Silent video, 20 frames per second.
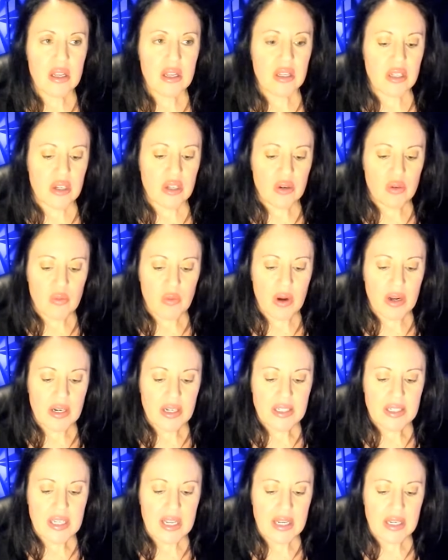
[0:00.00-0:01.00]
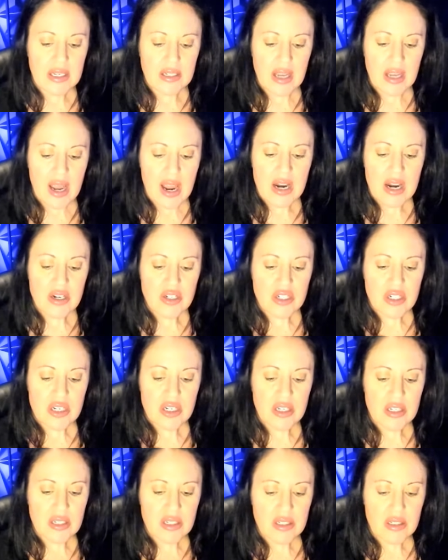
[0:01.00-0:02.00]
You want to take
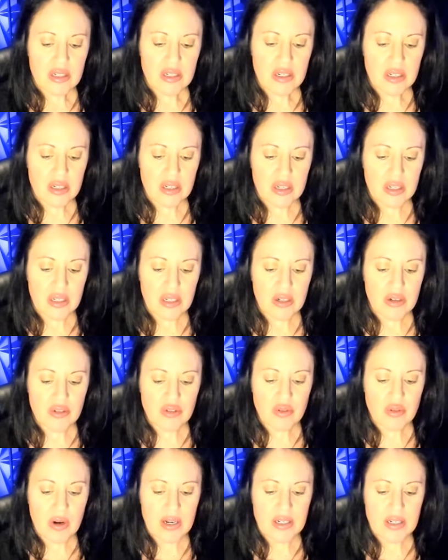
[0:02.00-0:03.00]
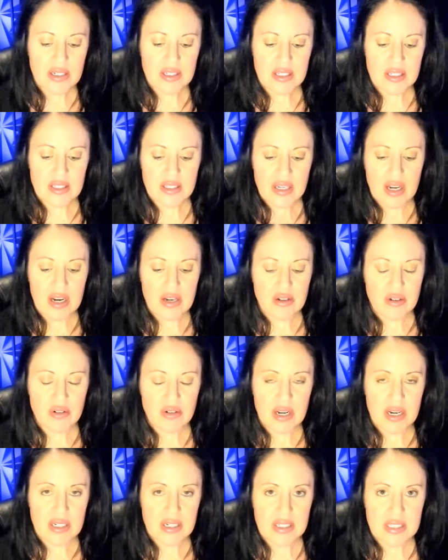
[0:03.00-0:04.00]
action. You're trying to decide your
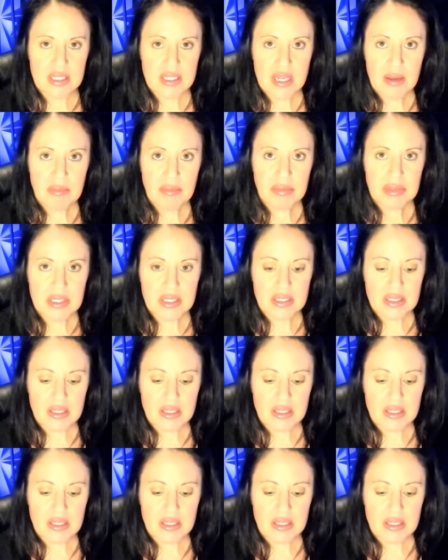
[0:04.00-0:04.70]
next steps.